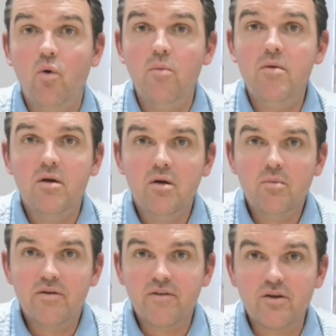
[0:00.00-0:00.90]
at home.
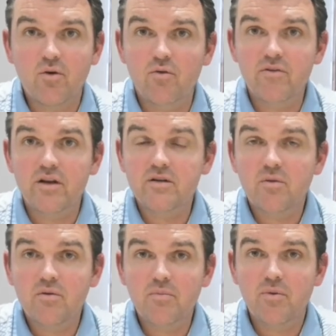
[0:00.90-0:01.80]
Where if you get COVID,
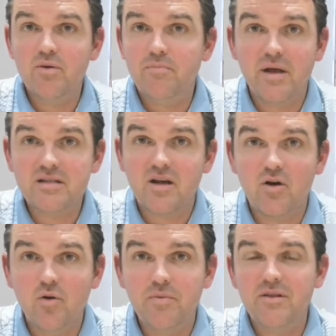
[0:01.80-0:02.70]
the bins
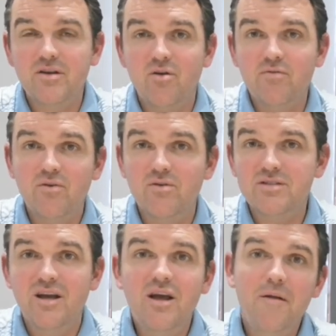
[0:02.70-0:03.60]
aren't open in the golf
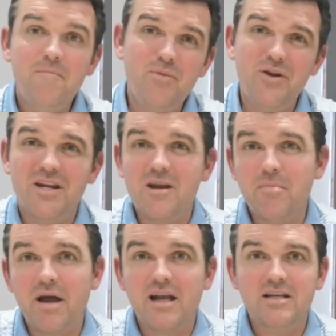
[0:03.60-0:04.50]
course, put it in
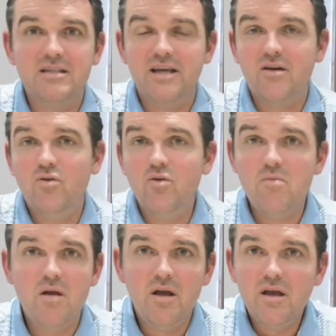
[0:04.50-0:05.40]
your bag and take it
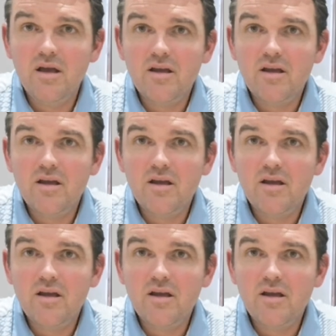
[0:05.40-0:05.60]
home.